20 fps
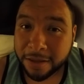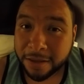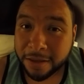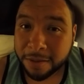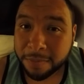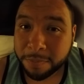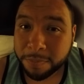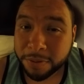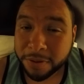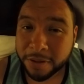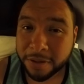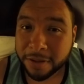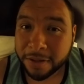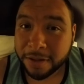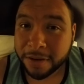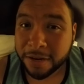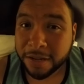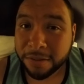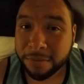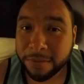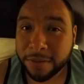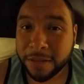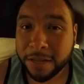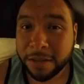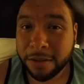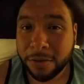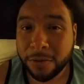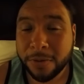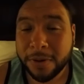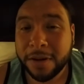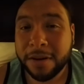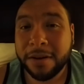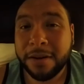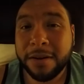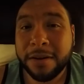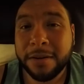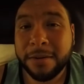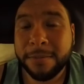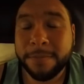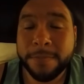Yep, that's what they do
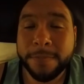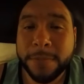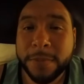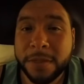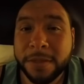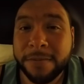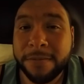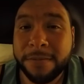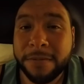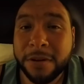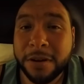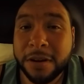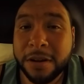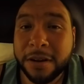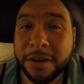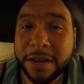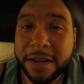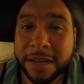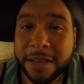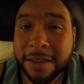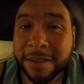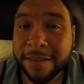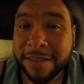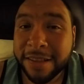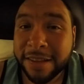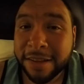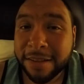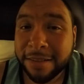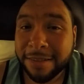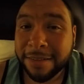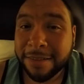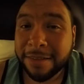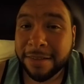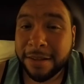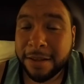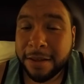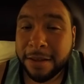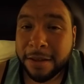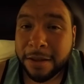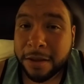out here in fucking Dallas,
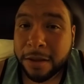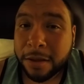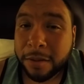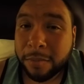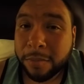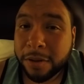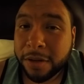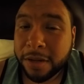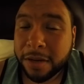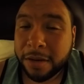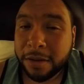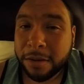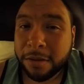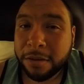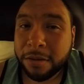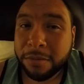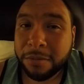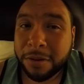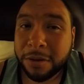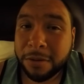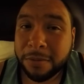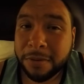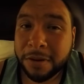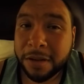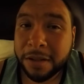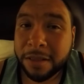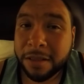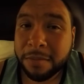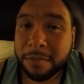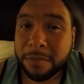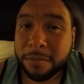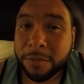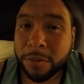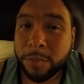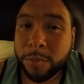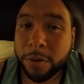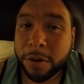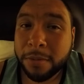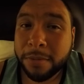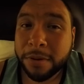Texas. But just went over to get some
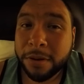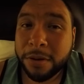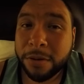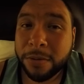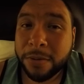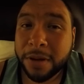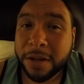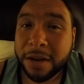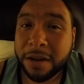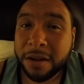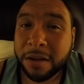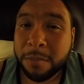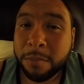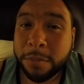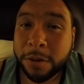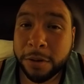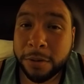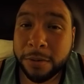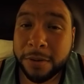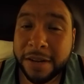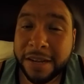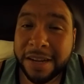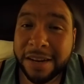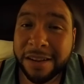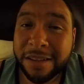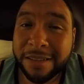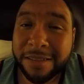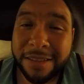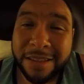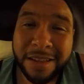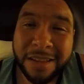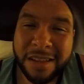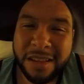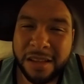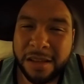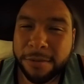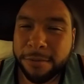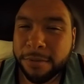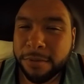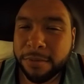barbecue at uh, Bone Daddy's.
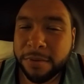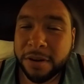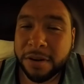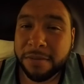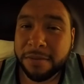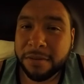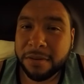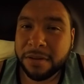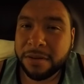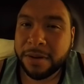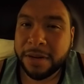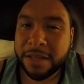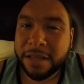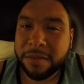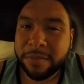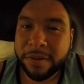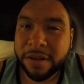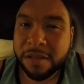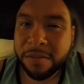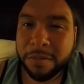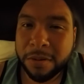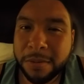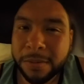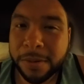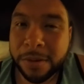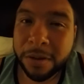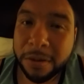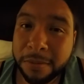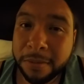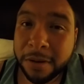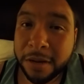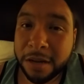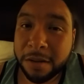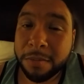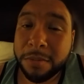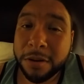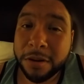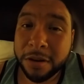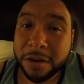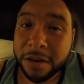It was whatever, not the best barbecue I ever
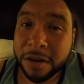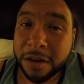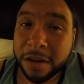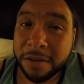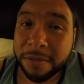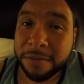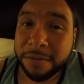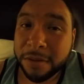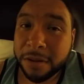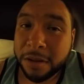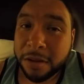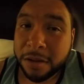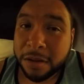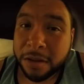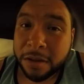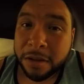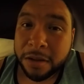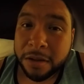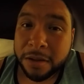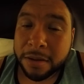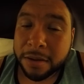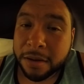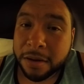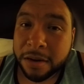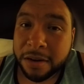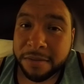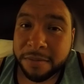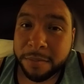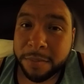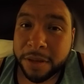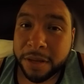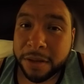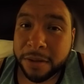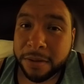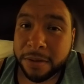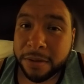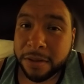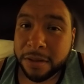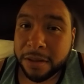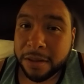had, but good enough. Good enough
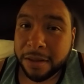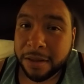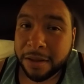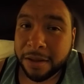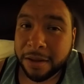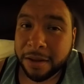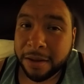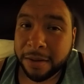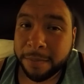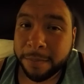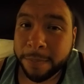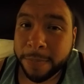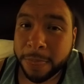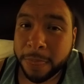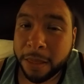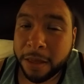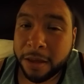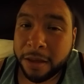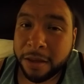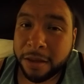meal. Um,